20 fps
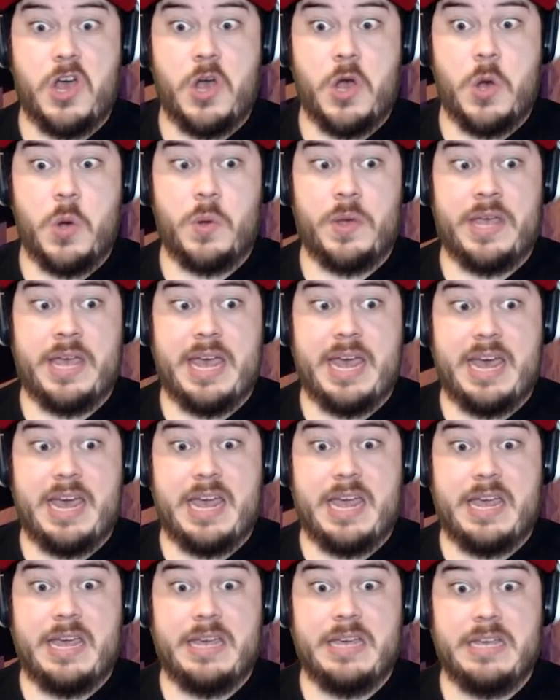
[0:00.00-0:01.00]

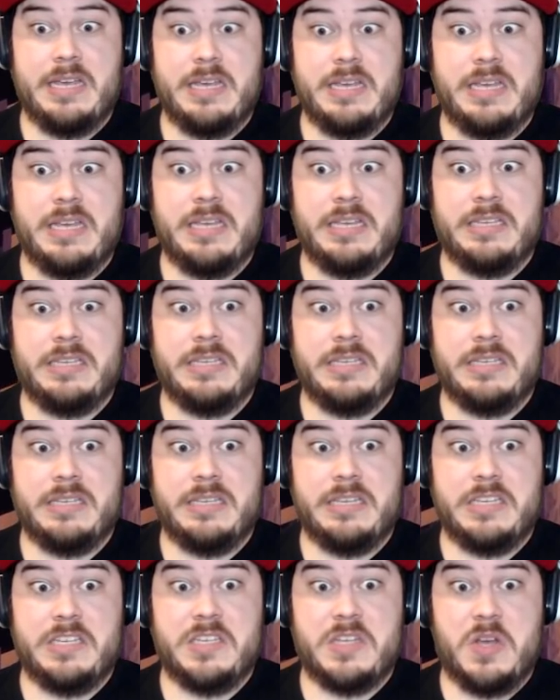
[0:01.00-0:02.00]
Okay. This is
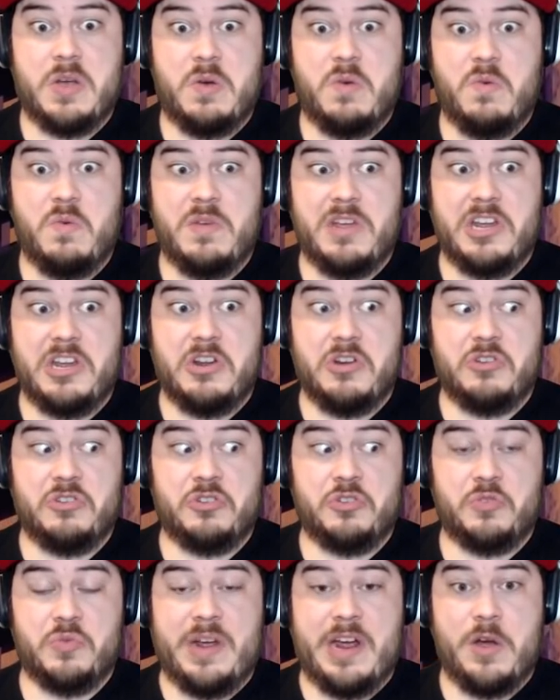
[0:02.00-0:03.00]
this is a weird
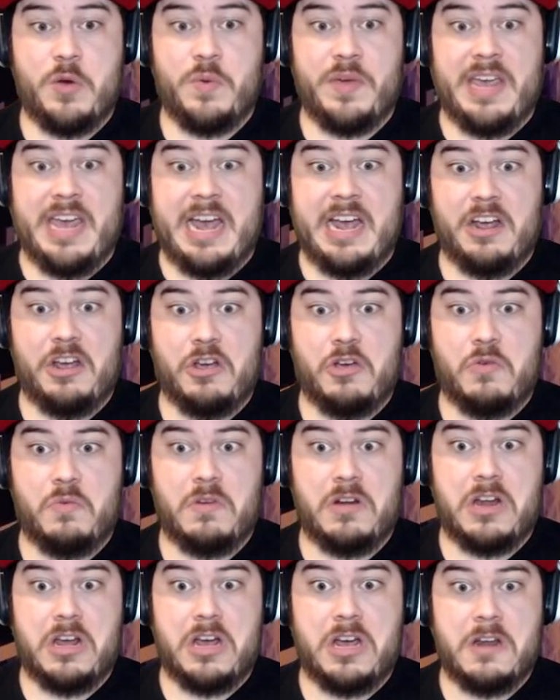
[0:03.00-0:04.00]
trout we got
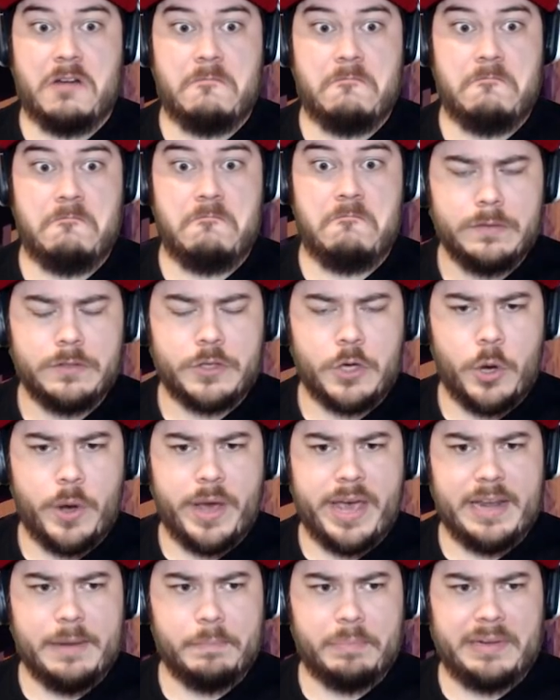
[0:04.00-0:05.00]
going on. Let's go
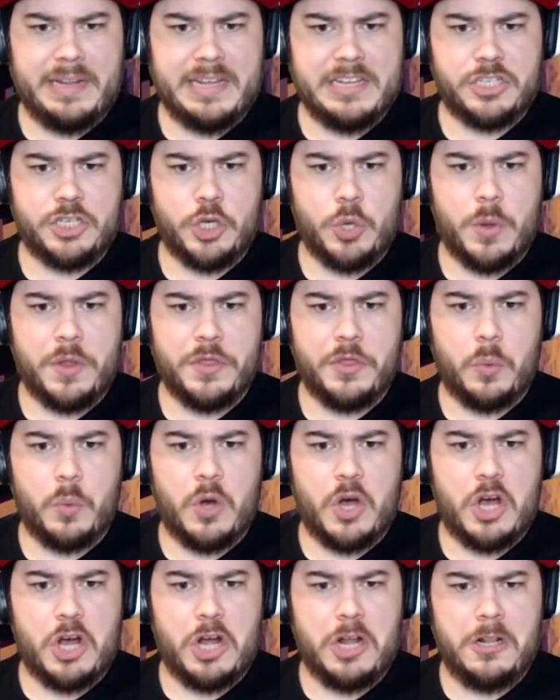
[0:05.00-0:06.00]
ahead and place you on the
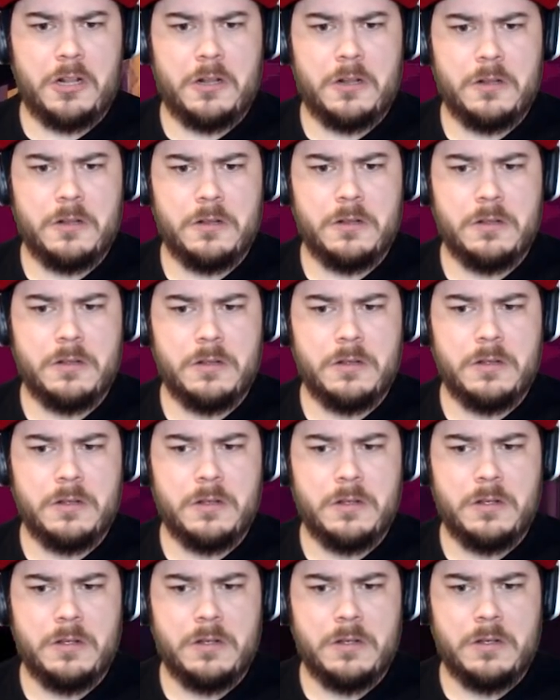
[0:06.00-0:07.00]
wall.
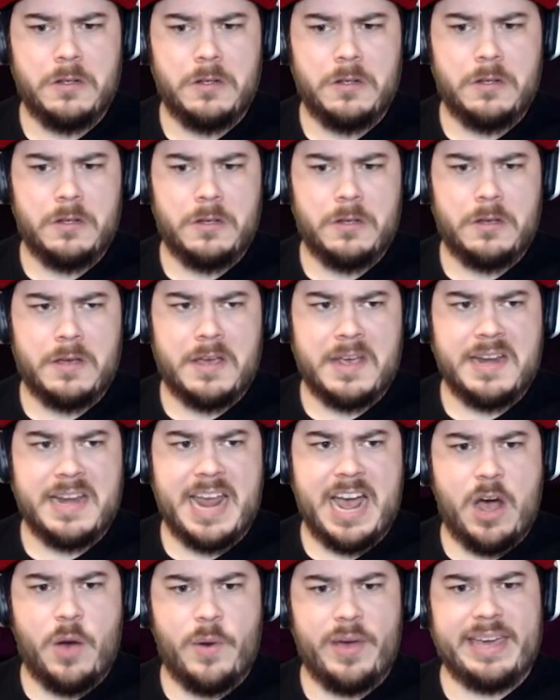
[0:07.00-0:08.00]
And
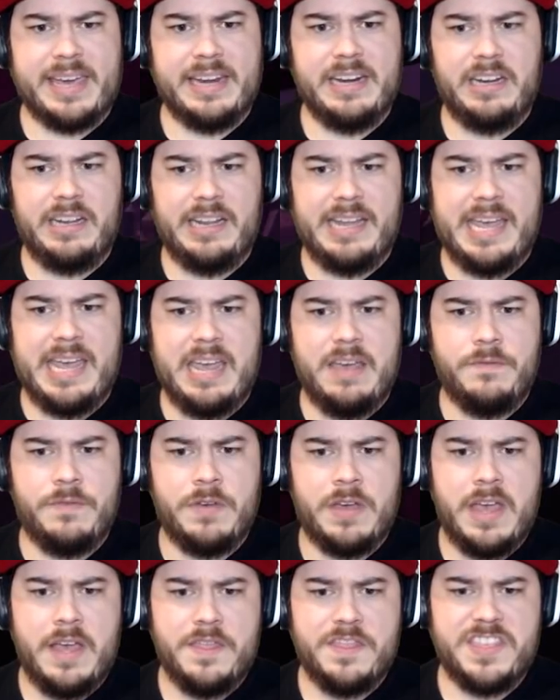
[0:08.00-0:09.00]
now I can
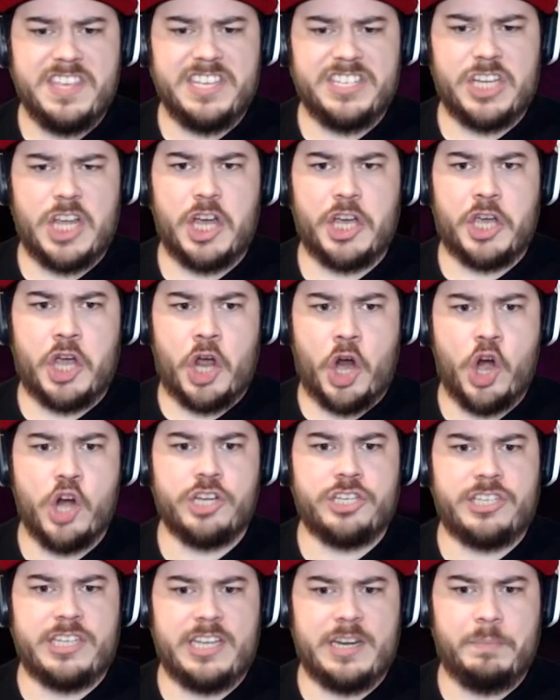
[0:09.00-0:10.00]
leave this
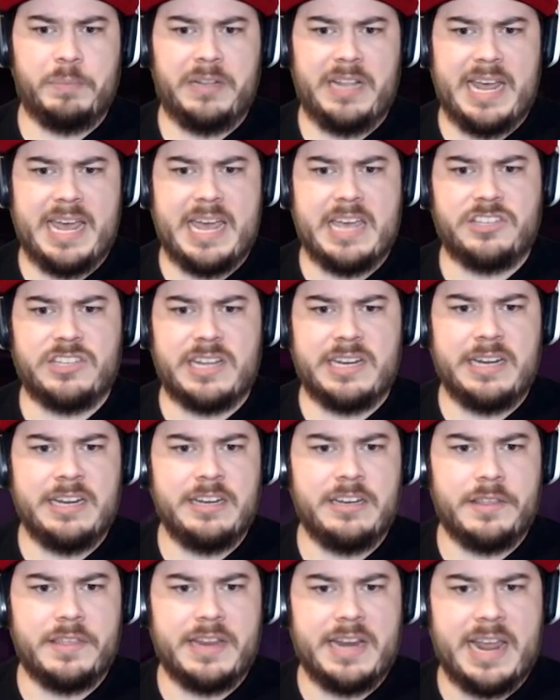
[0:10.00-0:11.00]
accursed place and
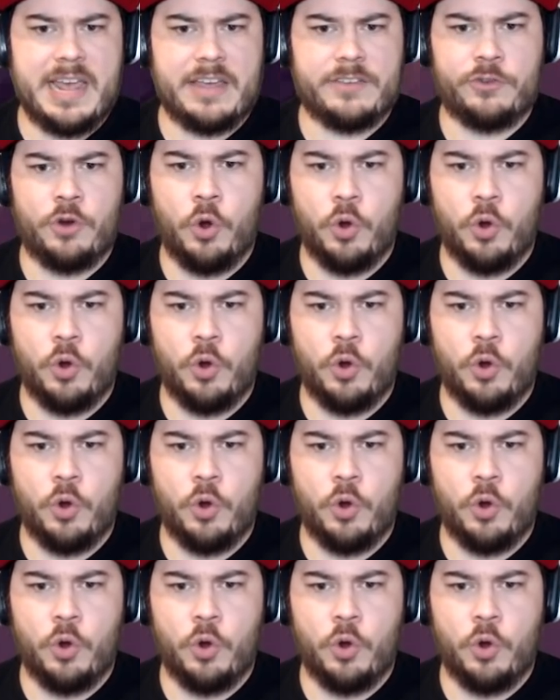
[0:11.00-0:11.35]
into the next